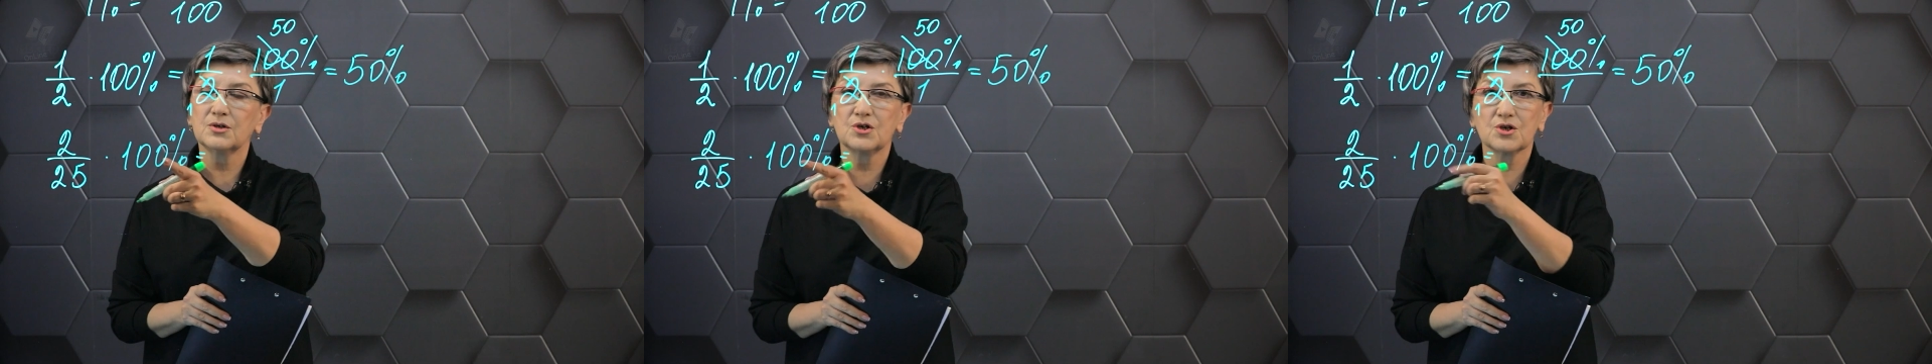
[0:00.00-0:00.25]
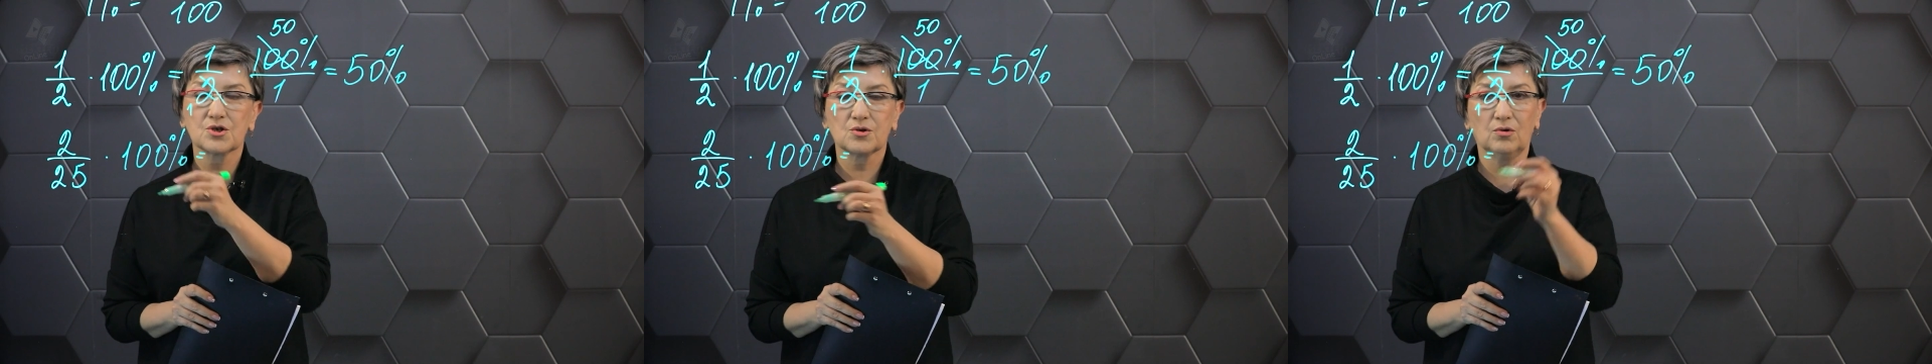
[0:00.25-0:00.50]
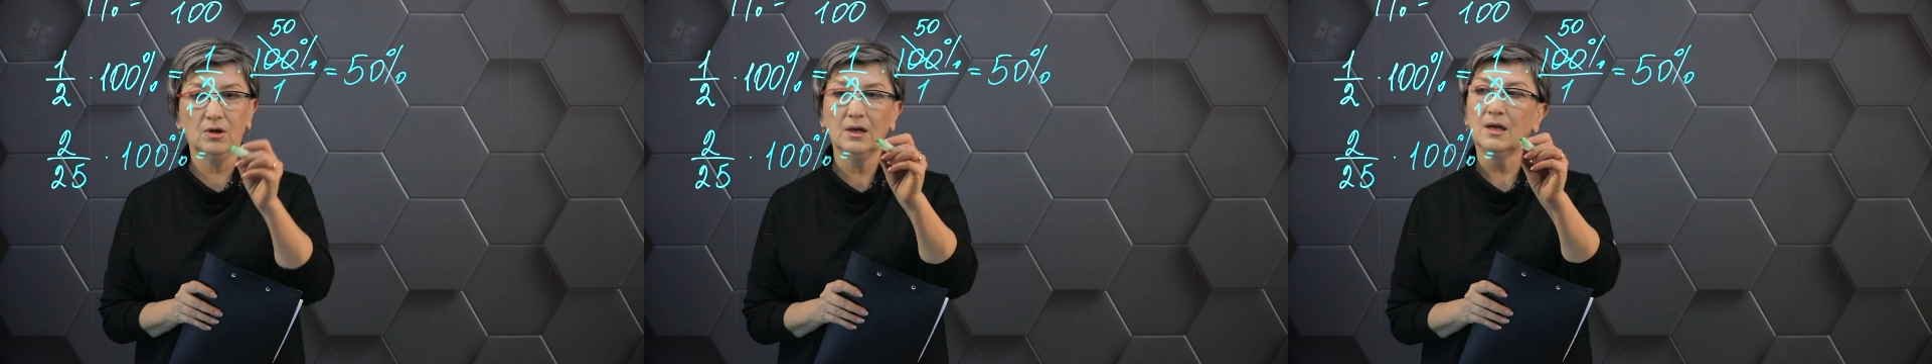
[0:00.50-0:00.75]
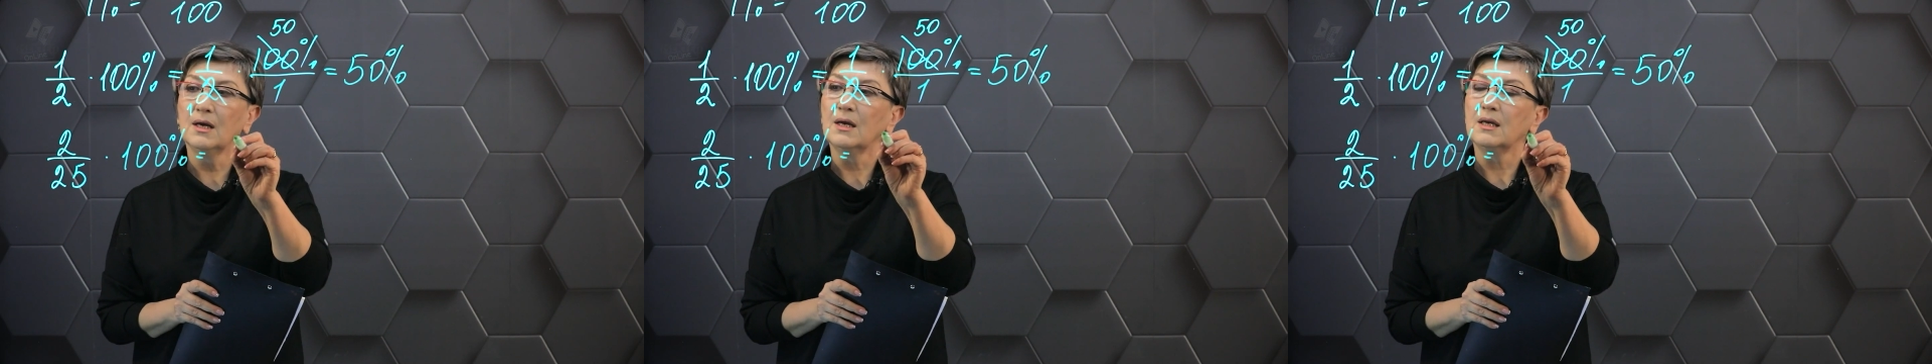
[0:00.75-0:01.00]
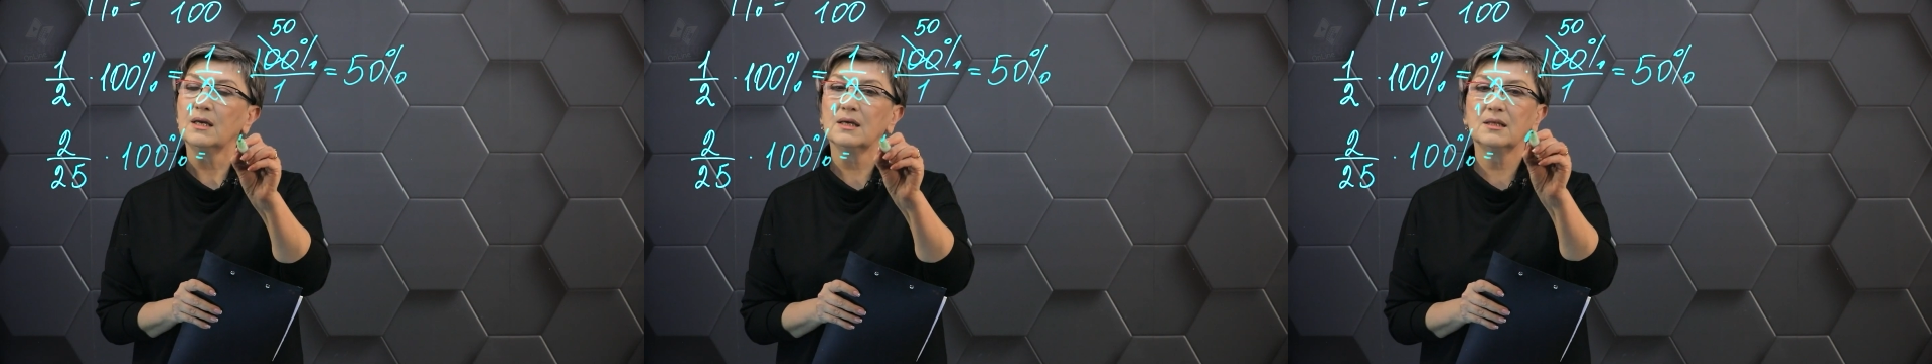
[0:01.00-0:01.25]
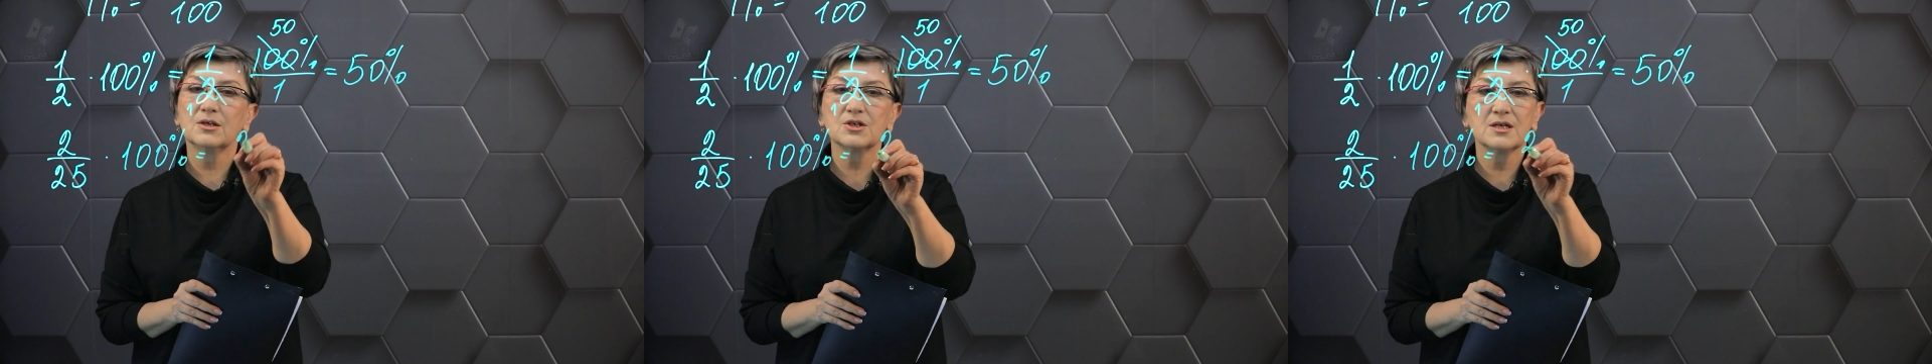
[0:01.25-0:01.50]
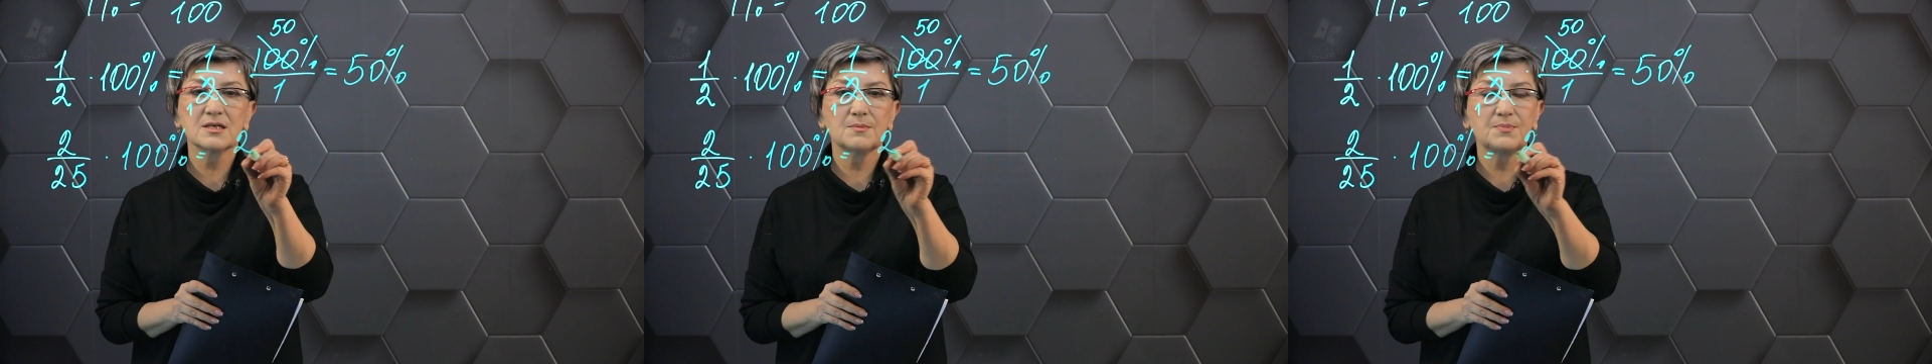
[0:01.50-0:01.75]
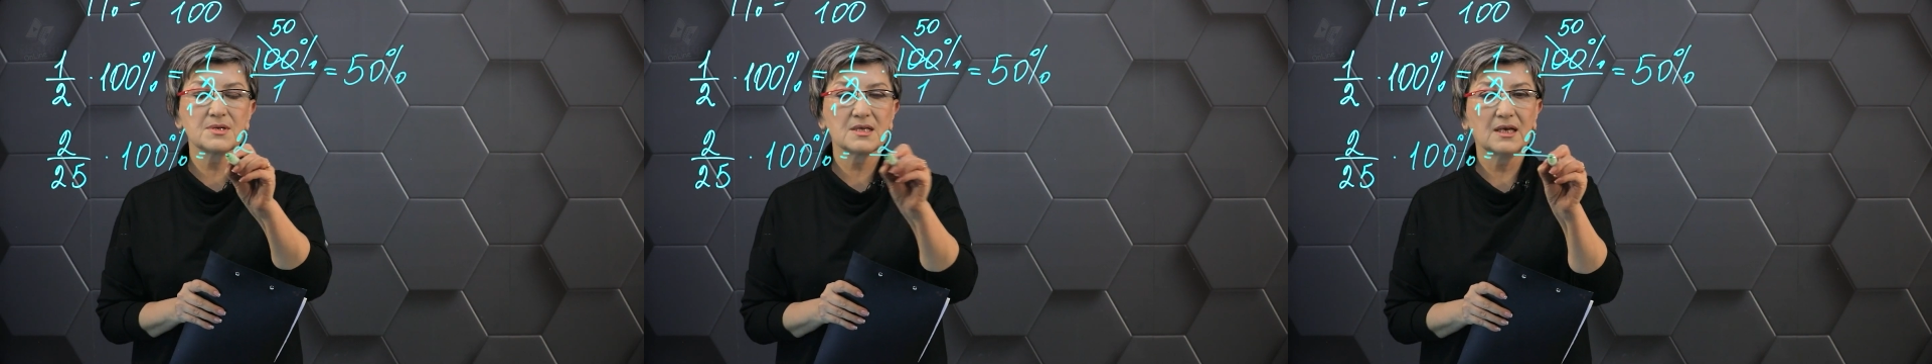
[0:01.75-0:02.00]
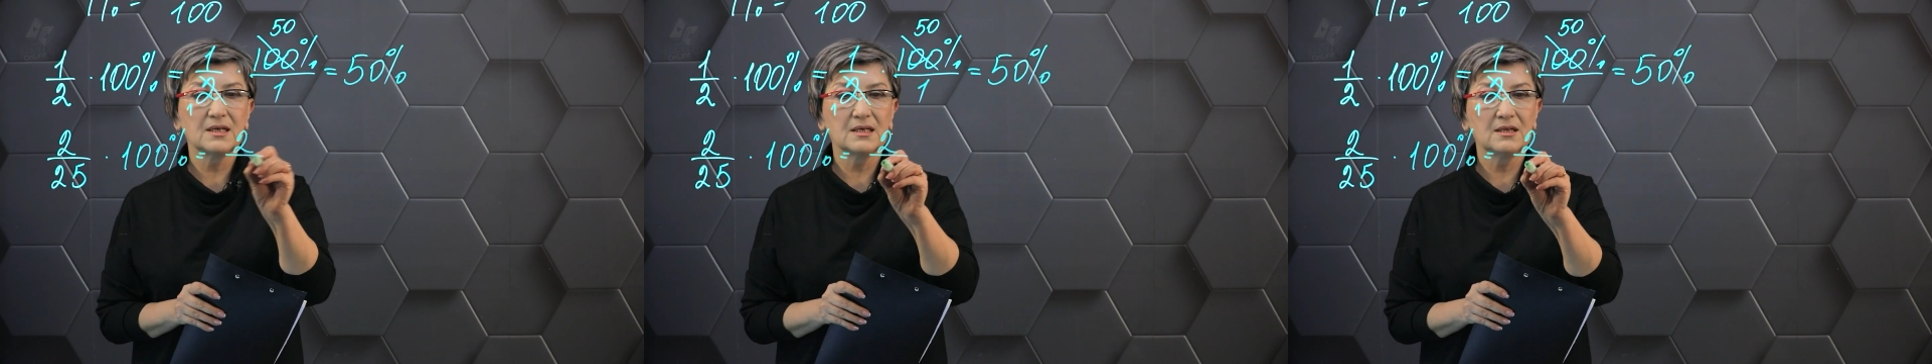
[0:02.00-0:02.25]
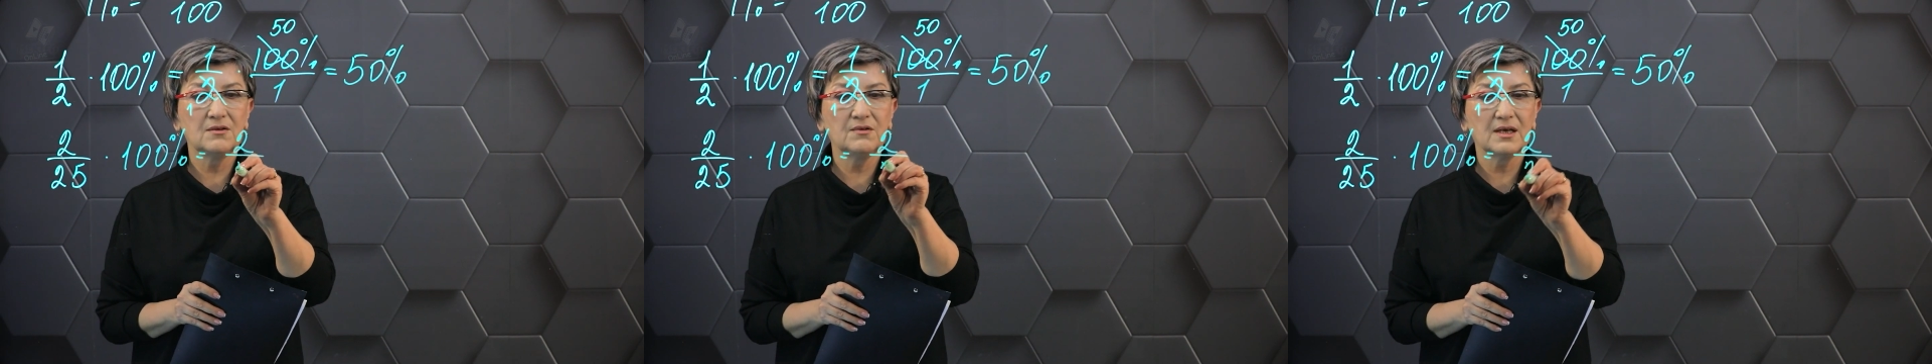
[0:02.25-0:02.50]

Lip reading: a number, I have to write 2/25